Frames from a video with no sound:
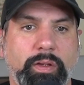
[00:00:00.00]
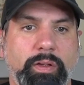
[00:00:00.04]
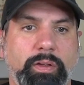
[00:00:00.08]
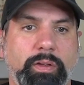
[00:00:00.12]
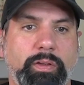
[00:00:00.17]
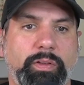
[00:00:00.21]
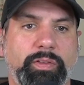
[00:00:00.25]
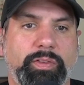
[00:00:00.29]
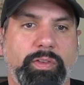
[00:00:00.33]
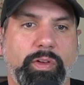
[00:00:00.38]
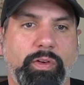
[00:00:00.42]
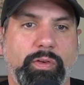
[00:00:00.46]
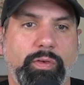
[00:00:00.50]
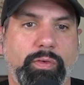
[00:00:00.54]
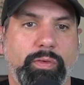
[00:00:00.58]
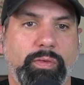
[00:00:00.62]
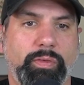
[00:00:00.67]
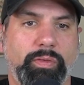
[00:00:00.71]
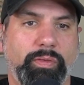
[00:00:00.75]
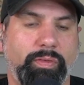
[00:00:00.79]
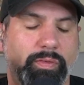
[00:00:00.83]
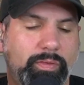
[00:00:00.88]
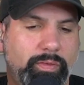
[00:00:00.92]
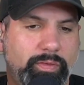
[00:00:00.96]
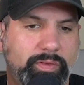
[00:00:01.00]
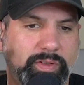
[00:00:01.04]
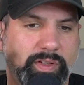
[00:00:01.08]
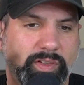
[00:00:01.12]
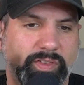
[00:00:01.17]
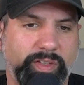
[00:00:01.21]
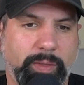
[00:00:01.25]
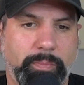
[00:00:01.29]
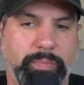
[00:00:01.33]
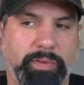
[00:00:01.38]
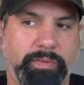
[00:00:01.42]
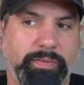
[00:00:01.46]
So to
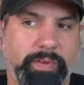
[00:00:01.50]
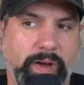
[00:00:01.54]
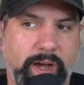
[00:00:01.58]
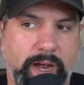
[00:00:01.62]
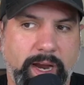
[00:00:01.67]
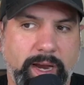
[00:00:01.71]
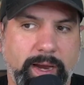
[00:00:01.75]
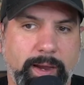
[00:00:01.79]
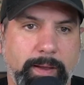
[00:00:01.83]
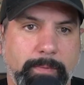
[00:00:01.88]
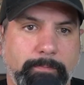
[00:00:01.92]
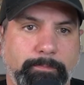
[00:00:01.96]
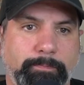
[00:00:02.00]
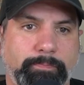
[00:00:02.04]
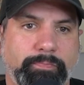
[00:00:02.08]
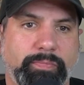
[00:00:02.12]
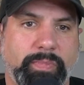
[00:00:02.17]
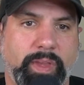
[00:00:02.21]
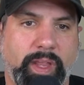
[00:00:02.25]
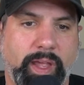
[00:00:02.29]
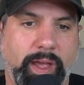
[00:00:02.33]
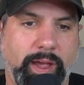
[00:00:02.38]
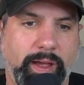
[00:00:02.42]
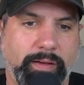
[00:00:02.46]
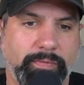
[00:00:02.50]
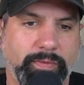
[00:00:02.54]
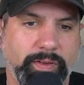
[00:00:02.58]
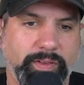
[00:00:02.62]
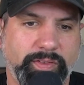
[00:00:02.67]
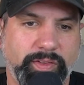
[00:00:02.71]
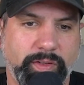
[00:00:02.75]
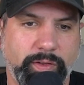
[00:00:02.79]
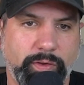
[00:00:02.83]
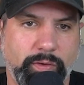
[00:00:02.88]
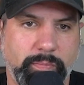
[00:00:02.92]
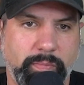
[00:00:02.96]
simplify, every
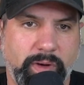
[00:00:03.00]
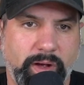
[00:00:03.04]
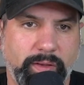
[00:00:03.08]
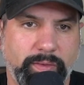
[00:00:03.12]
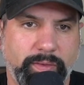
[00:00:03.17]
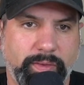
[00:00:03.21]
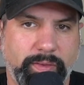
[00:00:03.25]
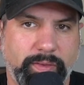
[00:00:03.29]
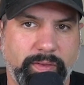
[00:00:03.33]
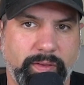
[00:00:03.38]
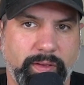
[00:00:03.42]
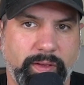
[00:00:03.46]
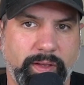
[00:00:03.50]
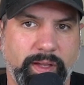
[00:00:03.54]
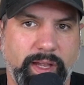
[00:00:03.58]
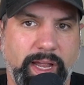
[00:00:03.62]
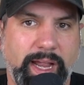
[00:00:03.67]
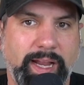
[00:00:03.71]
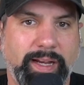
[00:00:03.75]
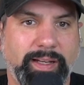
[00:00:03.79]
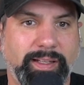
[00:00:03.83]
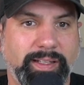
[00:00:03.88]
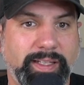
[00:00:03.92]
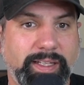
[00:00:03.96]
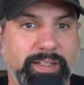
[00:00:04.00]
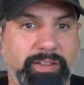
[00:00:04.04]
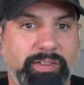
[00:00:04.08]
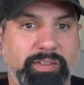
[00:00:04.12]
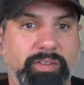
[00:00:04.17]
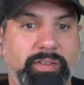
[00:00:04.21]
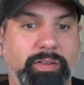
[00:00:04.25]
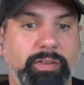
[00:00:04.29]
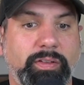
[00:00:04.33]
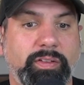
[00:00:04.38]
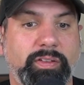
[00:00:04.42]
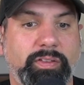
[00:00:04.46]
single month, at
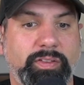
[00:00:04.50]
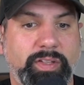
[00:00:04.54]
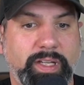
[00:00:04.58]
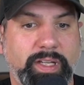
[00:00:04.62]
least to